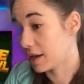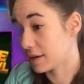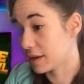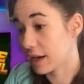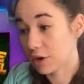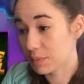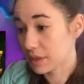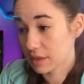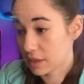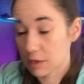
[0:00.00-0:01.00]

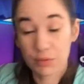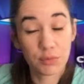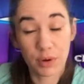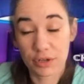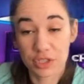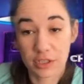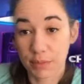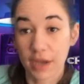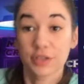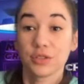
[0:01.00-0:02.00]
Arabic, Hebrew, Persian,
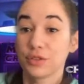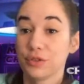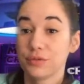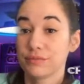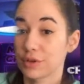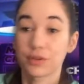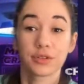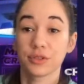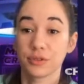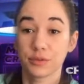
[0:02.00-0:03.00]
Pashto,
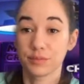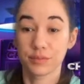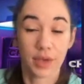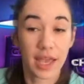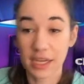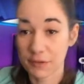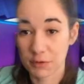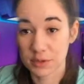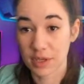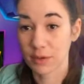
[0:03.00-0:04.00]
Urdu, any of
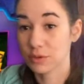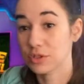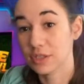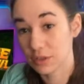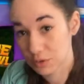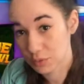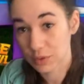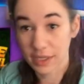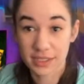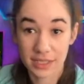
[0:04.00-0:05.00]
those languages that do
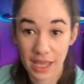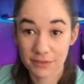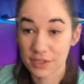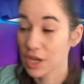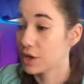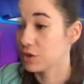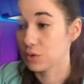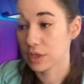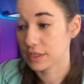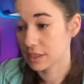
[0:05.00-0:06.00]
right to left. You
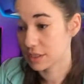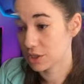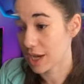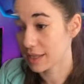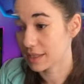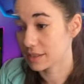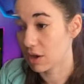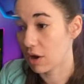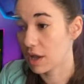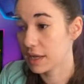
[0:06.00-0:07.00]
can check this
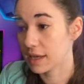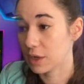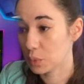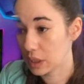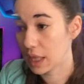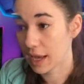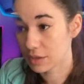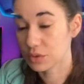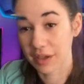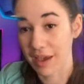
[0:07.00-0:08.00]
on and it will
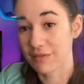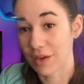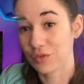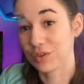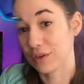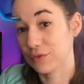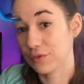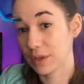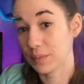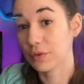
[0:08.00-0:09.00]
actually have everything
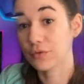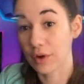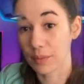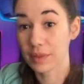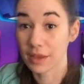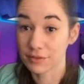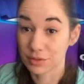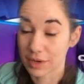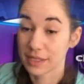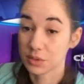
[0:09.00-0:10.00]
flip from left
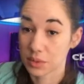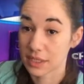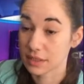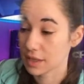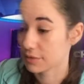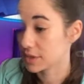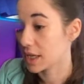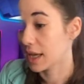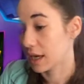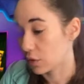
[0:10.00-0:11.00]
to right to right to left.
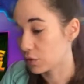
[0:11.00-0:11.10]
Now, of